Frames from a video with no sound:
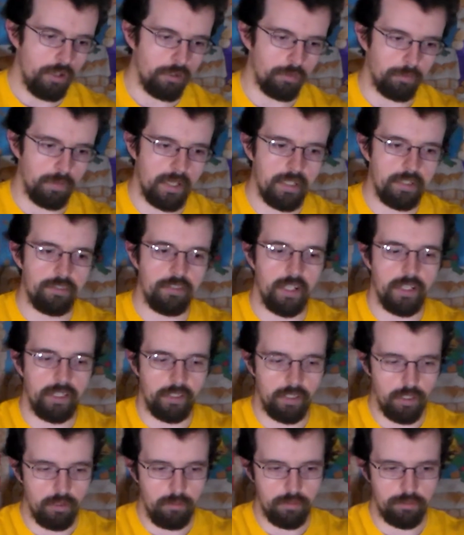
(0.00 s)
ready, steady,
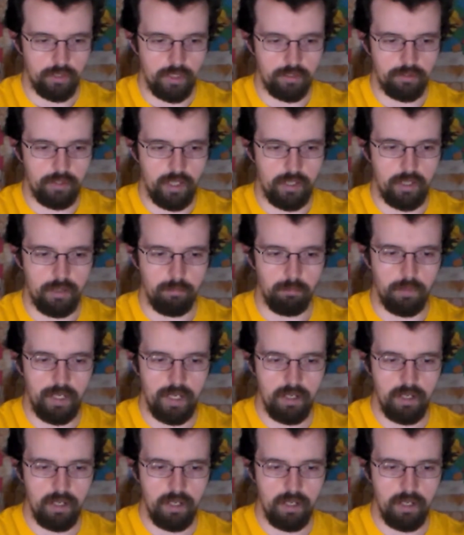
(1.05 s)
go as I set him